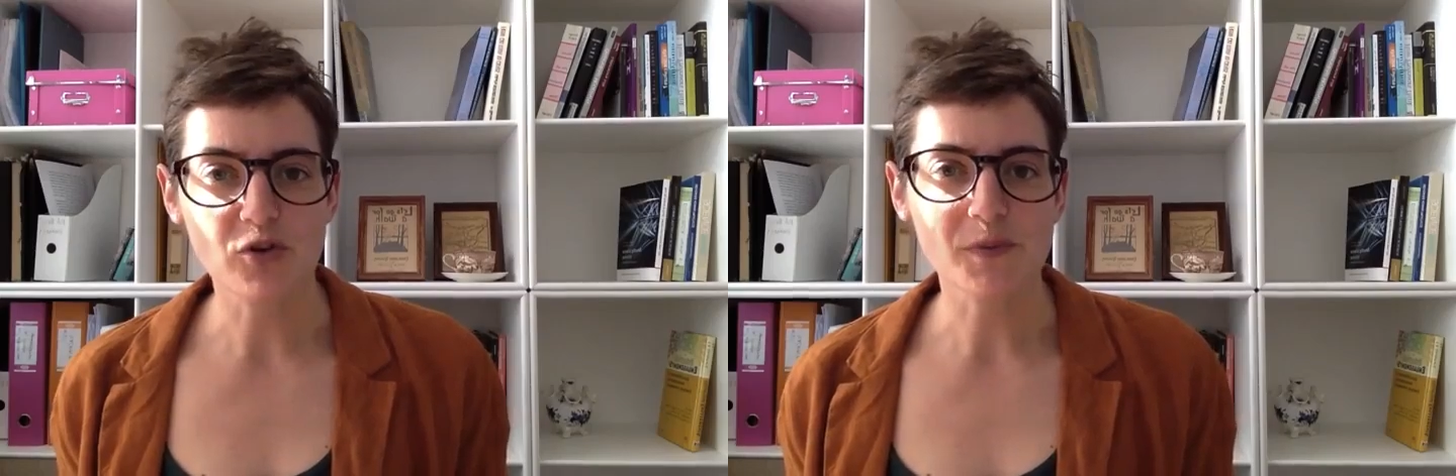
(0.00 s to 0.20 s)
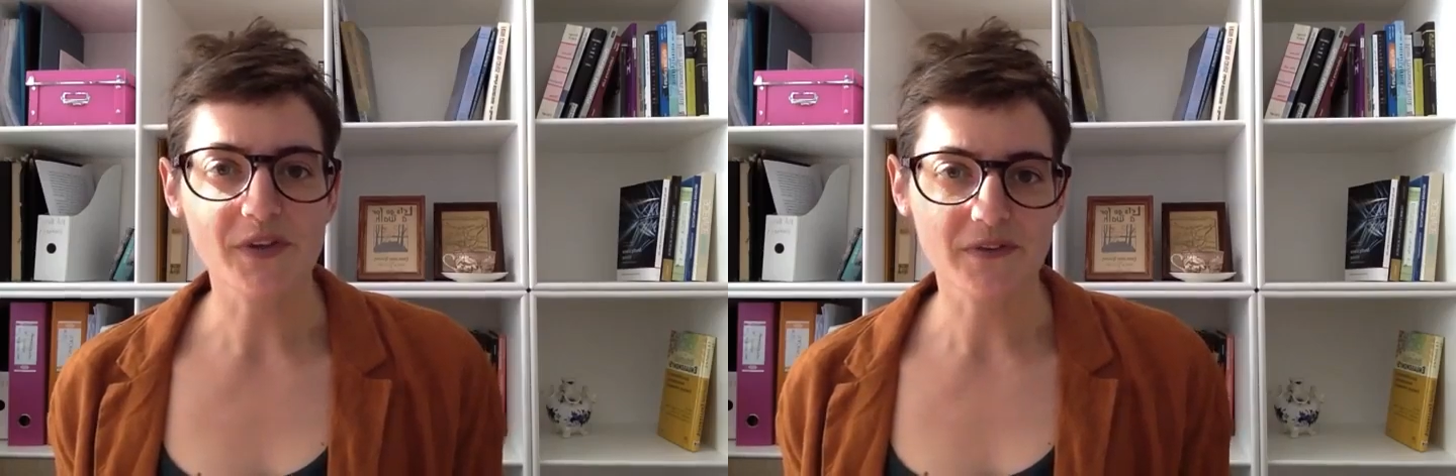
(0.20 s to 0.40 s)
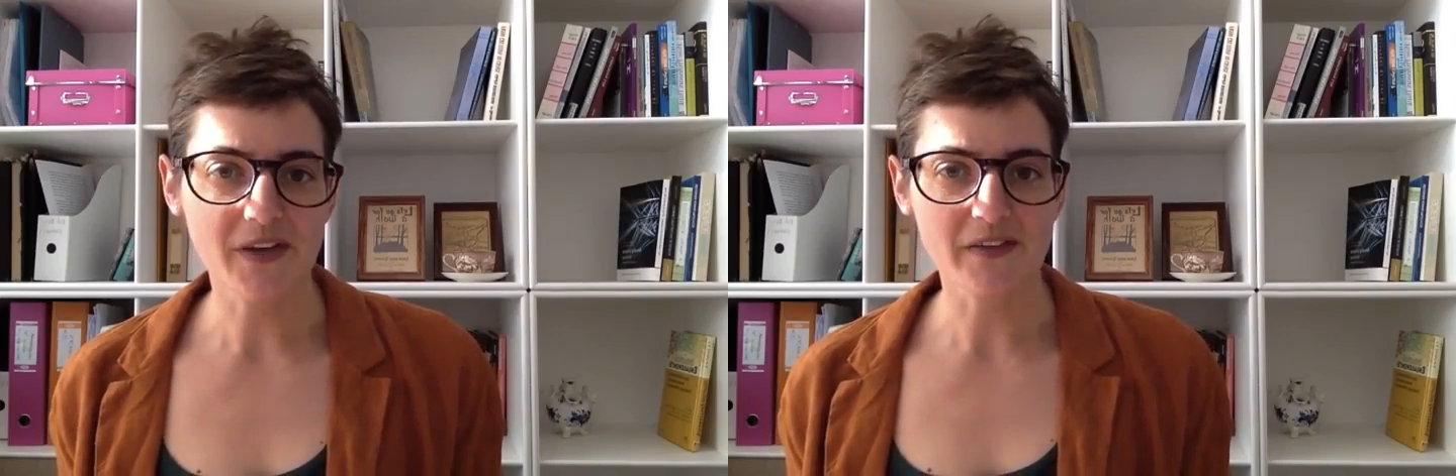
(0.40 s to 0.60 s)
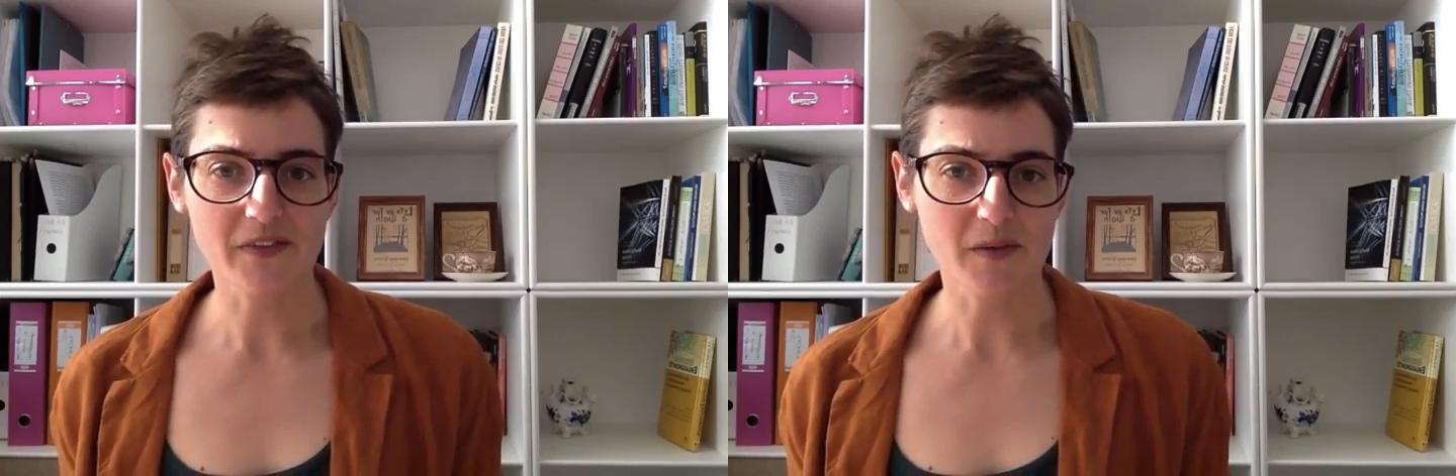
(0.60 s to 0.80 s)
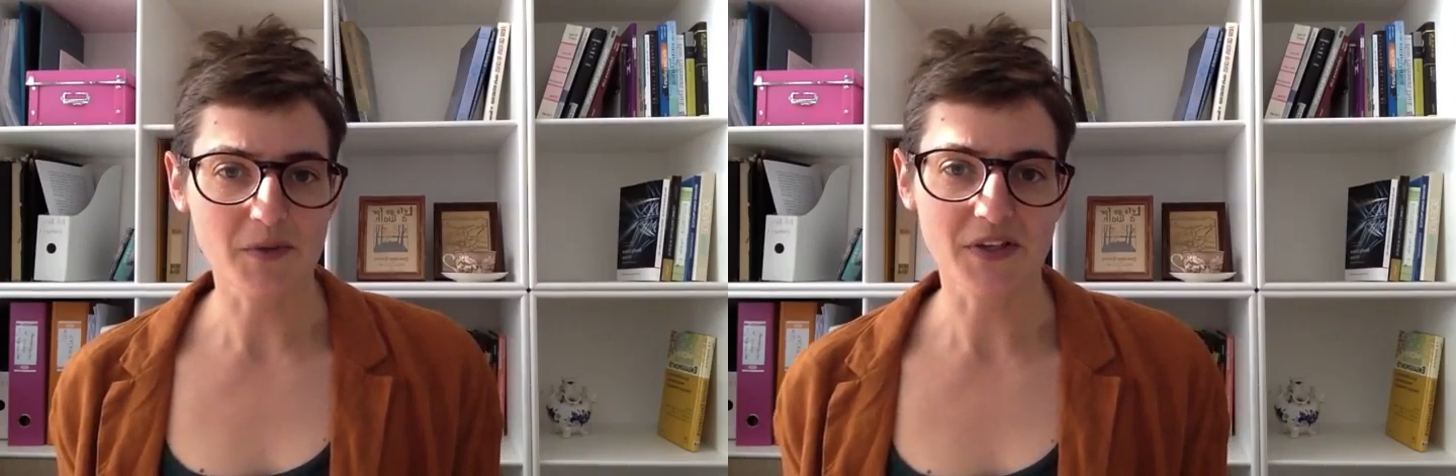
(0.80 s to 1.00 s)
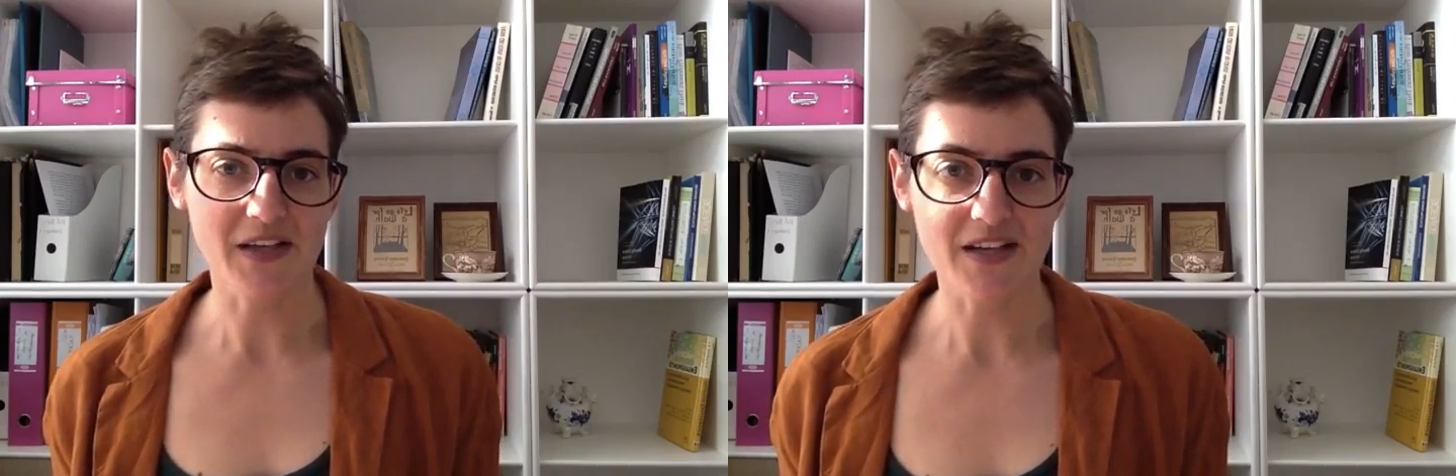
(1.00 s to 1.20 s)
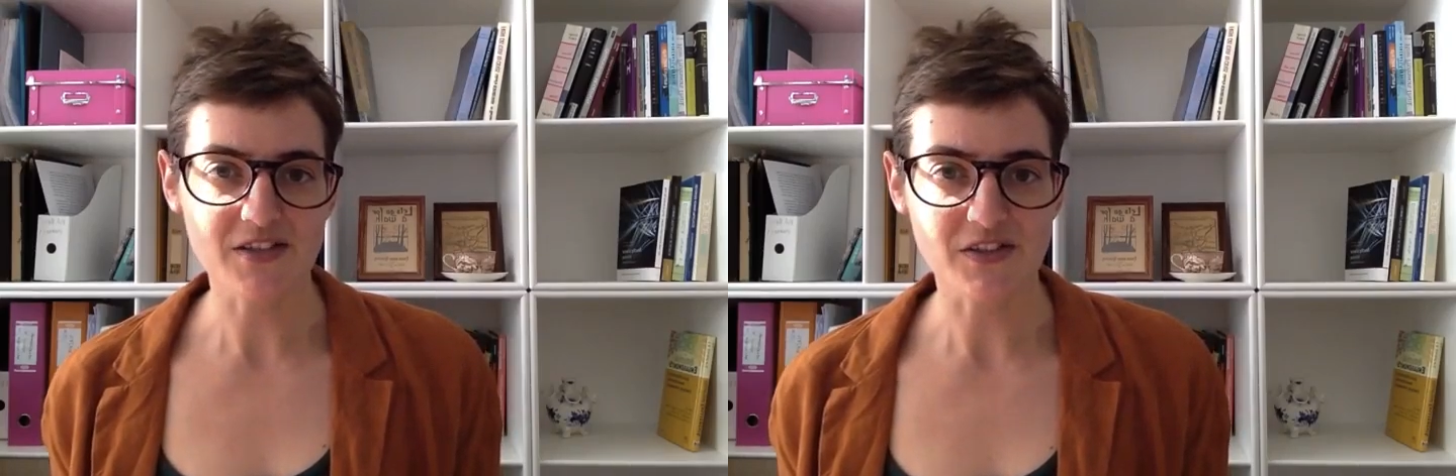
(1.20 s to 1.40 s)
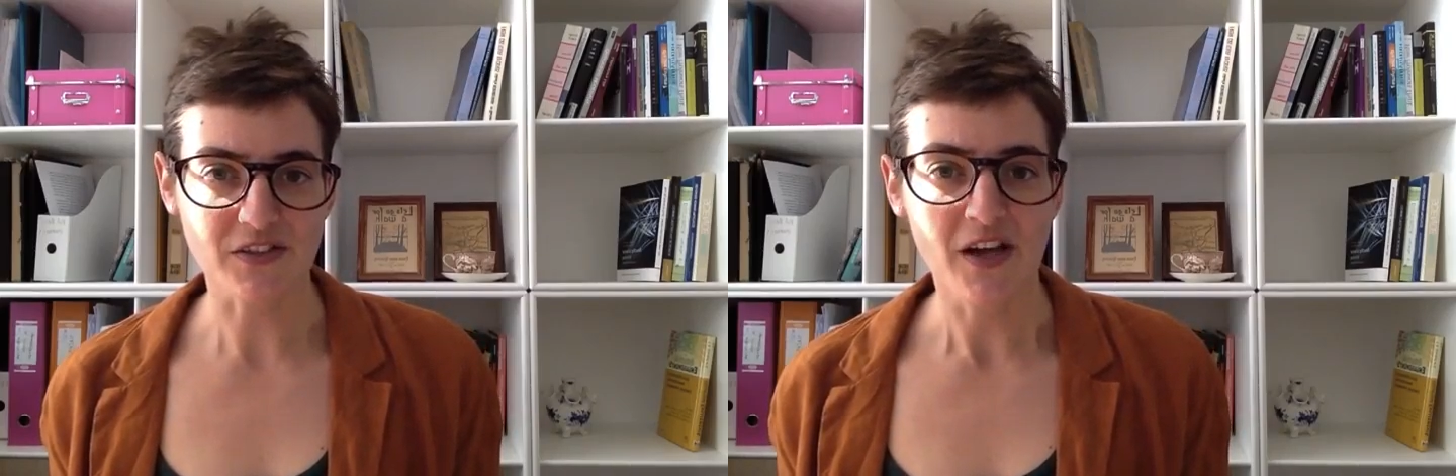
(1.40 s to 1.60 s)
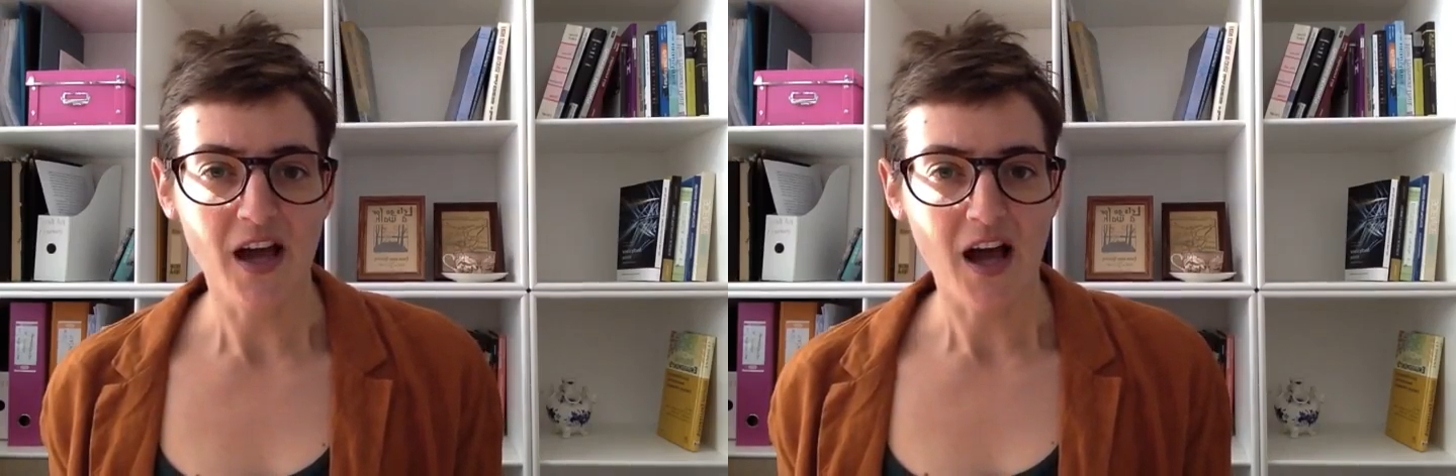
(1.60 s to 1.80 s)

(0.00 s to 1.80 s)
forms of science communication.